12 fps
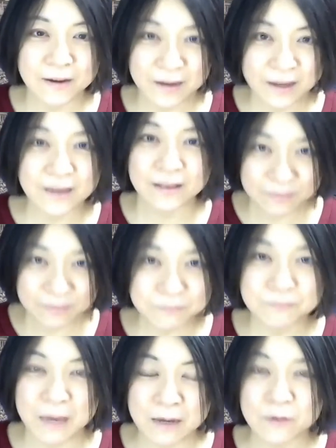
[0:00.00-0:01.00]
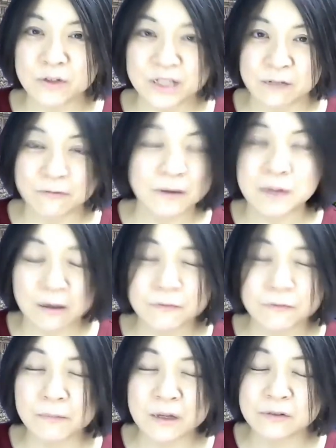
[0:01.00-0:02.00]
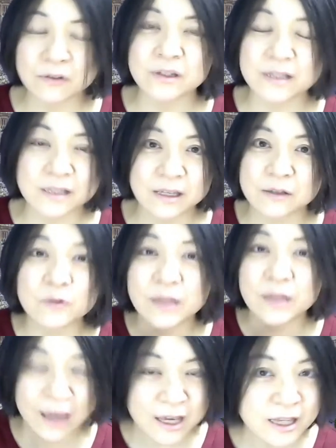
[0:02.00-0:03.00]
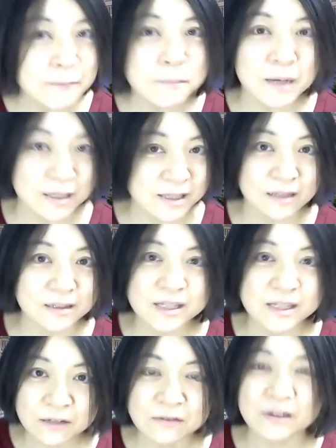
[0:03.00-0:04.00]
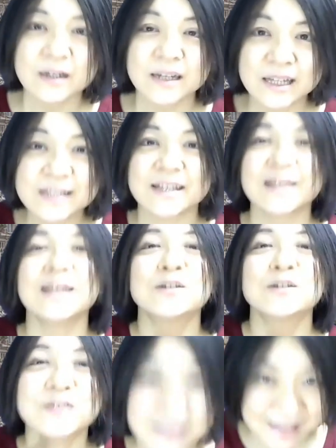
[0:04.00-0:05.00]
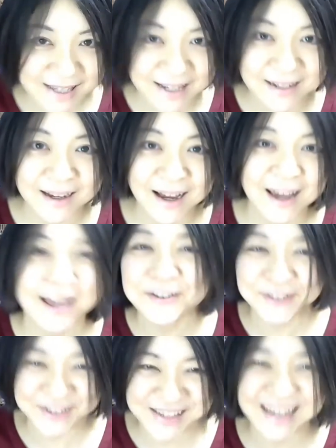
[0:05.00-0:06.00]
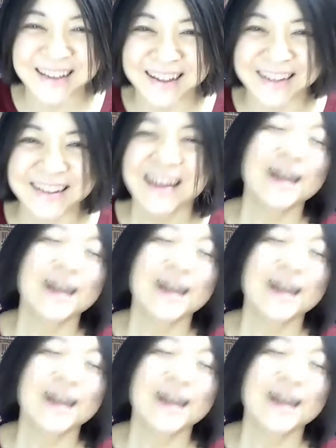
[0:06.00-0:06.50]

in bengoshi, female lawyers is only 18%, still it's increasing. I have to say that.